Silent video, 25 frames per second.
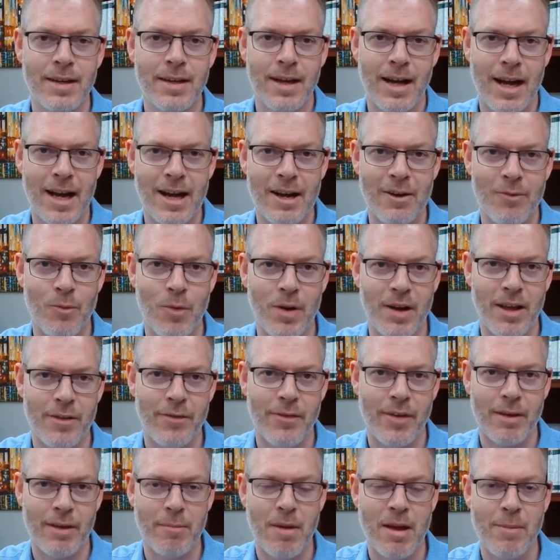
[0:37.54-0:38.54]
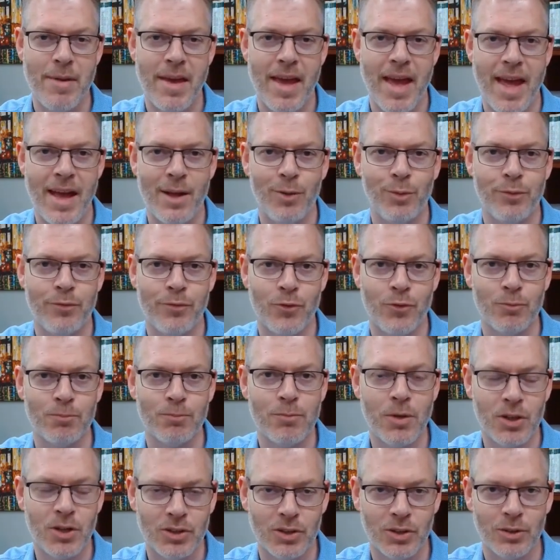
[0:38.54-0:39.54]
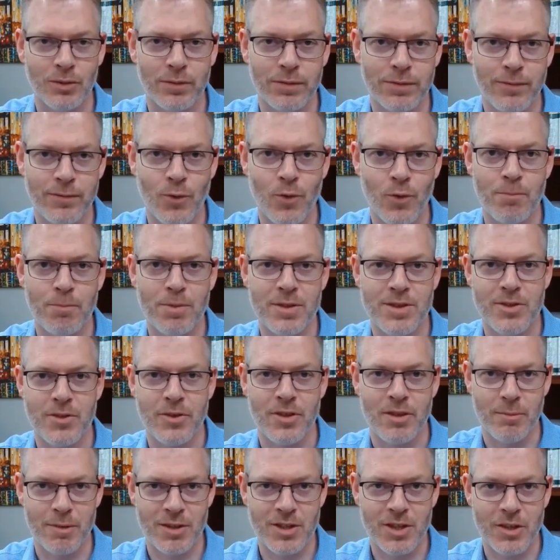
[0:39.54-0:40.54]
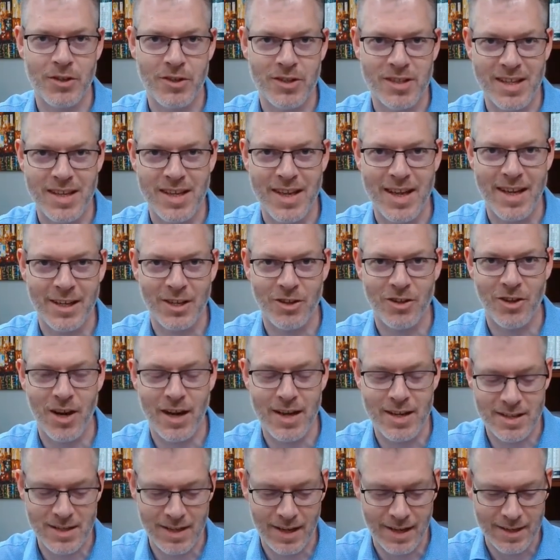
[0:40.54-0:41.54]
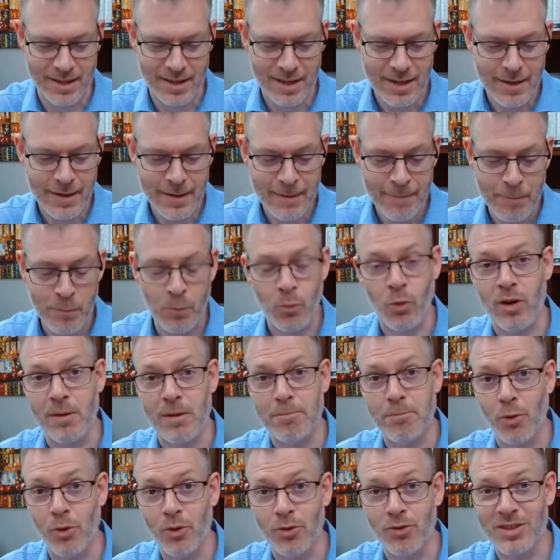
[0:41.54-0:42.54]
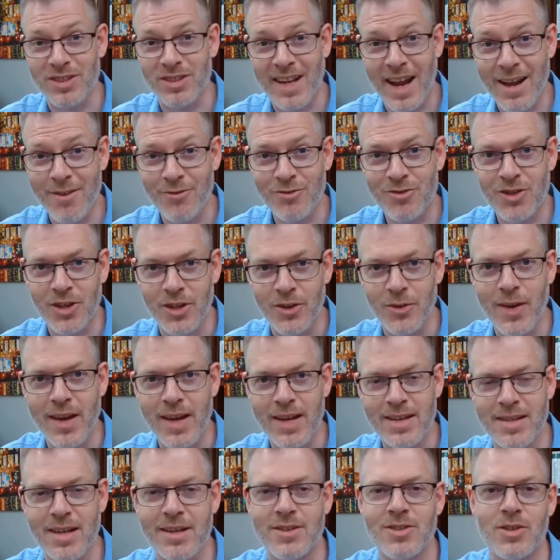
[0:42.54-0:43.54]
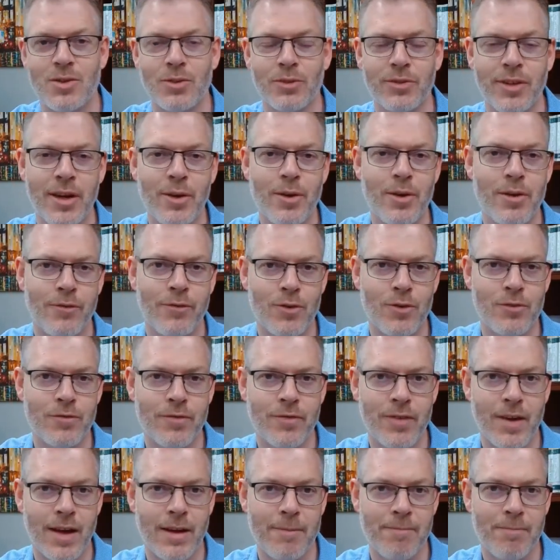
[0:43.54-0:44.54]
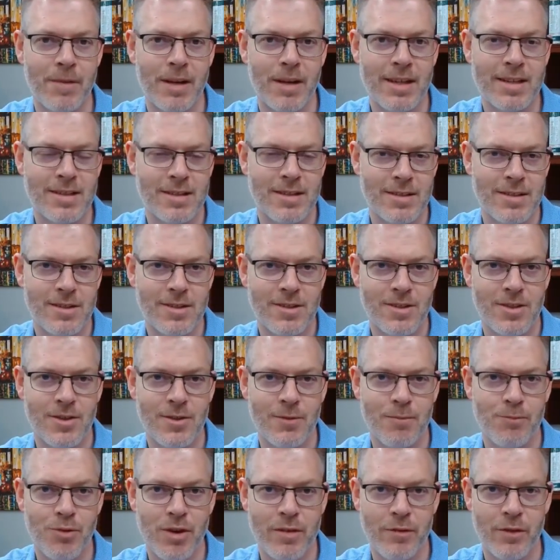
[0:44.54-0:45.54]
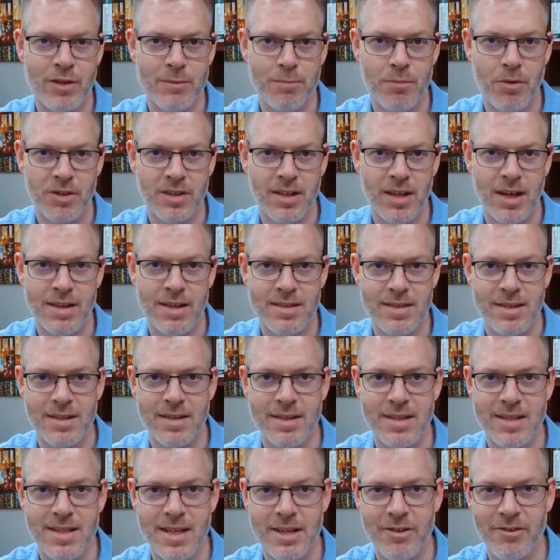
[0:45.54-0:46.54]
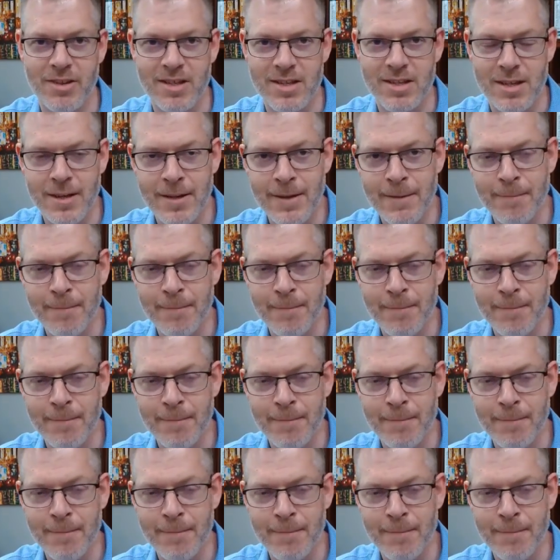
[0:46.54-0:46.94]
uh, what I think may be a helpful model for pursuing maturity in Christ. And what it boils down to is, as you'll know if you've um, listened to previous podcasts in this series,